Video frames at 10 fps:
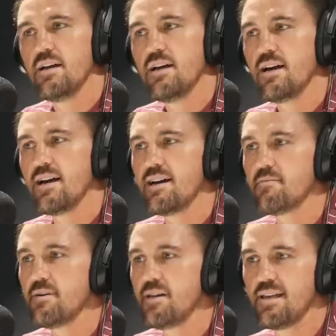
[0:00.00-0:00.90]
Um,
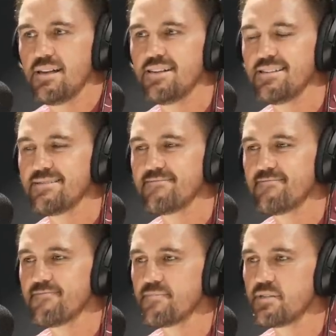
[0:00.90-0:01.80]

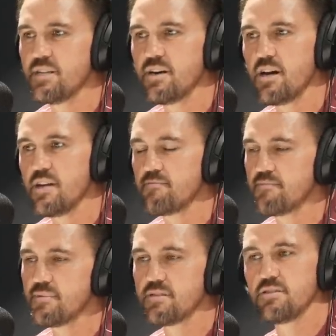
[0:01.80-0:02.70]
you know, it,
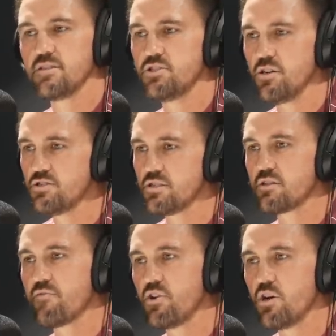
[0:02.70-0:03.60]
Jon's just a
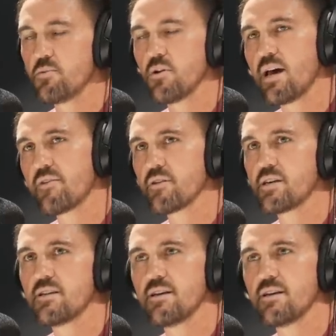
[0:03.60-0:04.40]
phenomenal athlete.